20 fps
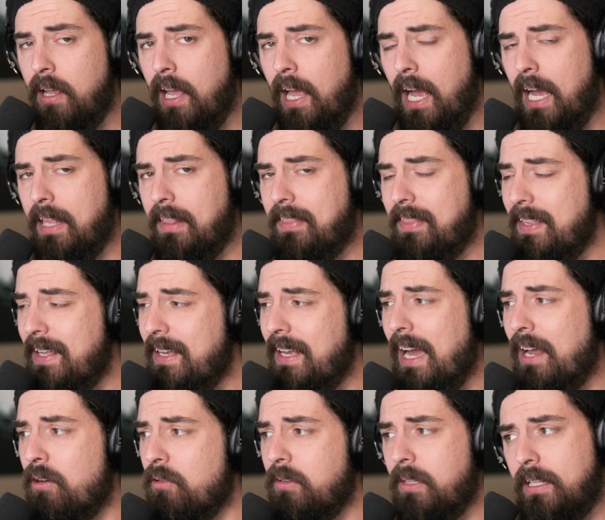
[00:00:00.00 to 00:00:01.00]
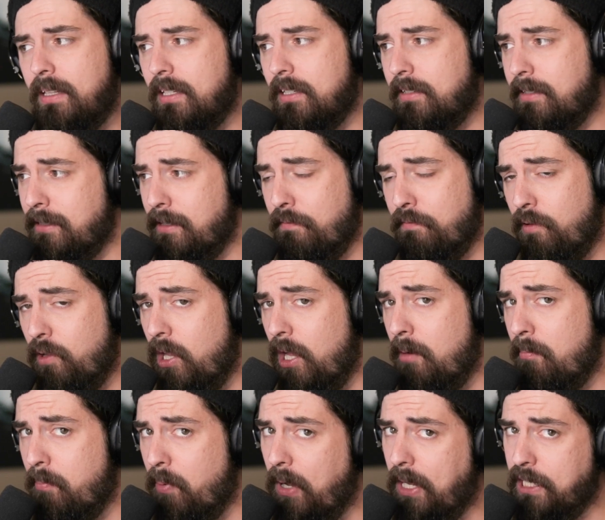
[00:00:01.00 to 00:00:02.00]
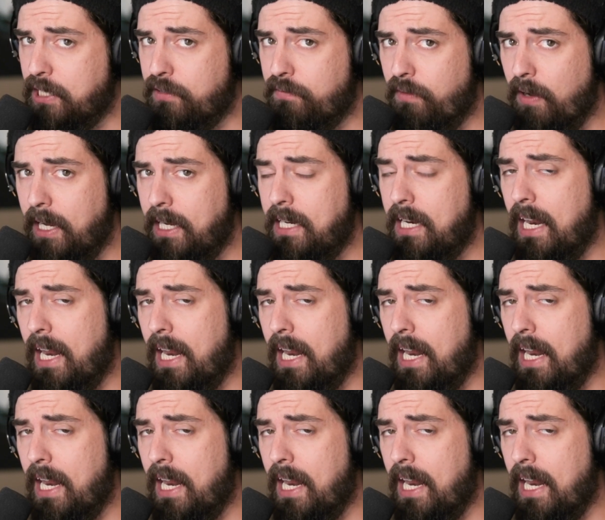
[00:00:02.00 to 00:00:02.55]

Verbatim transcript: I think, I don't think this is a full on boss fight.